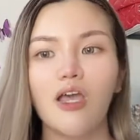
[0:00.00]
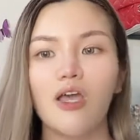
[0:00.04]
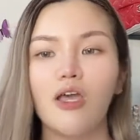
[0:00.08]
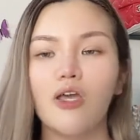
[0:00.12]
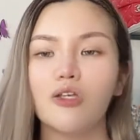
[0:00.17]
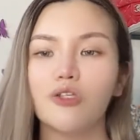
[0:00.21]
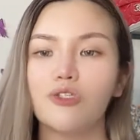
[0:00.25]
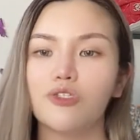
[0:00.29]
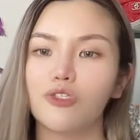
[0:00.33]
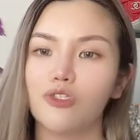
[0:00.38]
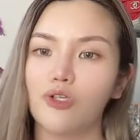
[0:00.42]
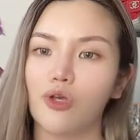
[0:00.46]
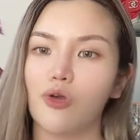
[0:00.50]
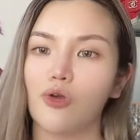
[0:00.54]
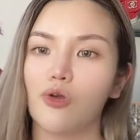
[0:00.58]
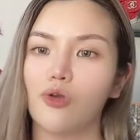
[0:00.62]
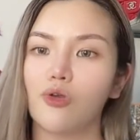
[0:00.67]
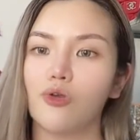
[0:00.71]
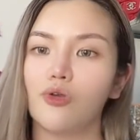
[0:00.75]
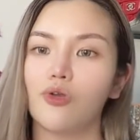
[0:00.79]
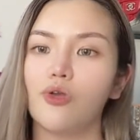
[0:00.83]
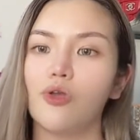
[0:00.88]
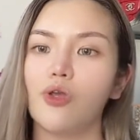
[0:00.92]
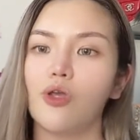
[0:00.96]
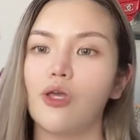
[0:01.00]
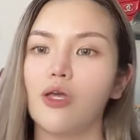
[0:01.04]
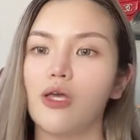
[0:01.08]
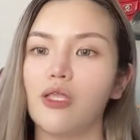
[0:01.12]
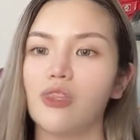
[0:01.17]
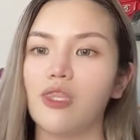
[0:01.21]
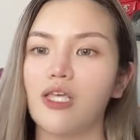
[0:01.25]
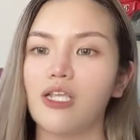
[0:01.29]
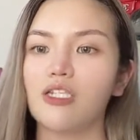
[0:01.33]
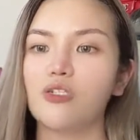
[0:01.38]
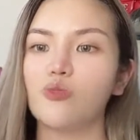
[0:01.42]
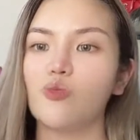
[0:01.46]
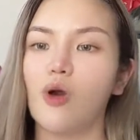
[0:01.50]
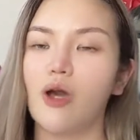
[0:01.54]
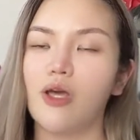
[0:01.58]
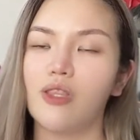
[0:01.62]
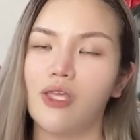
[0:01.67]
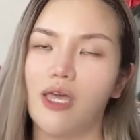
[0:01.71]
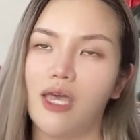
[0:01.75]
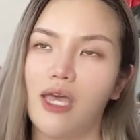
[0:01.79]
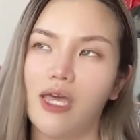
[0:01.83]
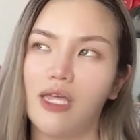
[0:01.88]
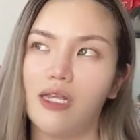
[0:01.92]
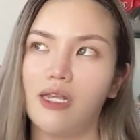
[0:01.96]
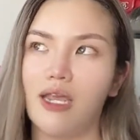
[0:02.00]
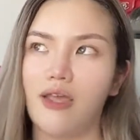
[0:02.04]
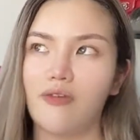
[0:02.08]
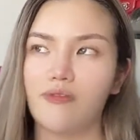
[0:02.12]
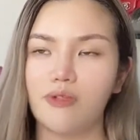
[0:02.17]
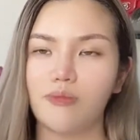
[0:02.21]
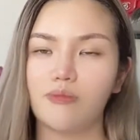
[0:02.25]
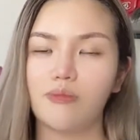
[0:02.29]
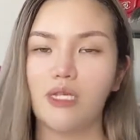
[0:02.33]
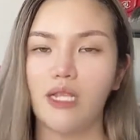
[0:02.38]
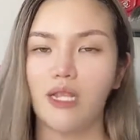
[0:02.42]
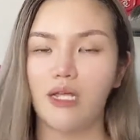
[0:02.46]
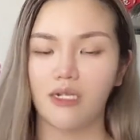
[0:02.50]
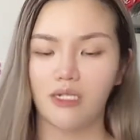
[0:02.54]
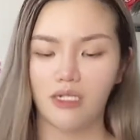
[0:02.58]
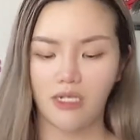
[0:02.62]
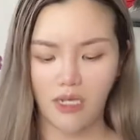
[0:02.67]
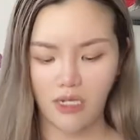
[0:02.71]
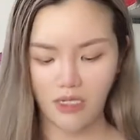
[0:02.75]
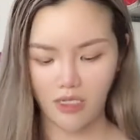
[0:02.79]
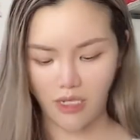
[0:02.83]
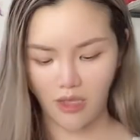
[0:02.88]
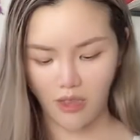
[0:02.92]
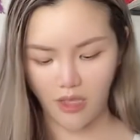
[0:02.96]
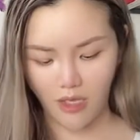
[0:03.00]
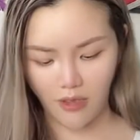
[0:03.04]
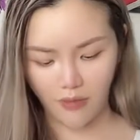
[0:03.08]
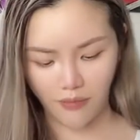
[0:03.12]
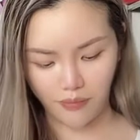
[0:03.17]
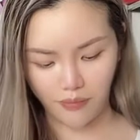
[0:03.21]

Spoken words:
so that's why they gave some deluxe size in there.